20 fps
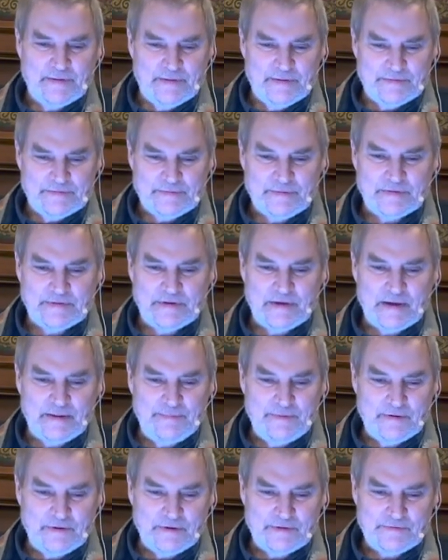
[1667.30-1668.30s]
That's what the
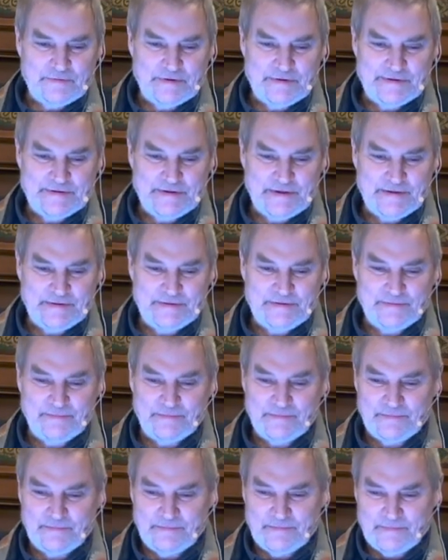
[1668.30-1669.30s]
apricot tree said
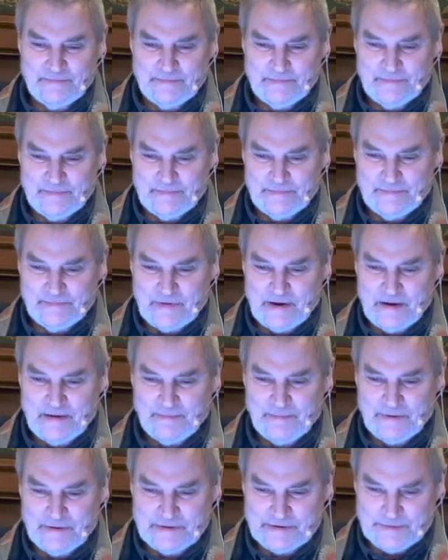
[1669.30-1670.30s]
to my
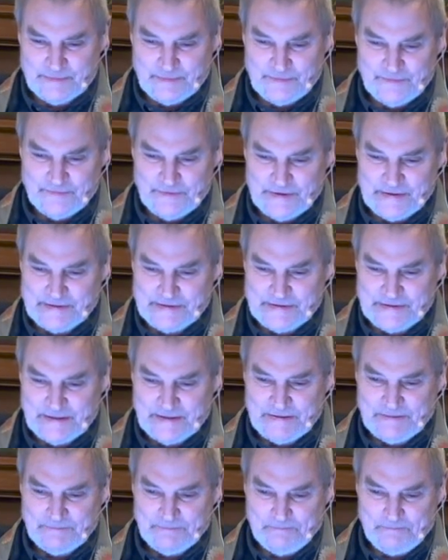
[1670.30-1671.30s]
impossible friend said.